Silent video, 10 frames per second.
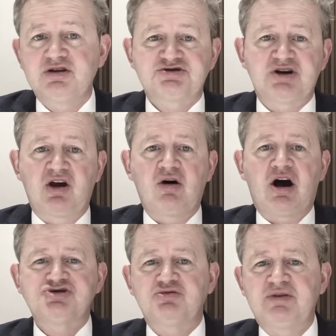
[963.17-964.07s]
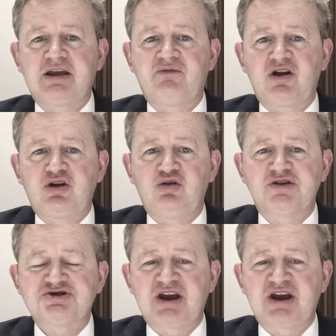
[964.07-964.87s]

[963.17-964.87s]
So I shall be giving you the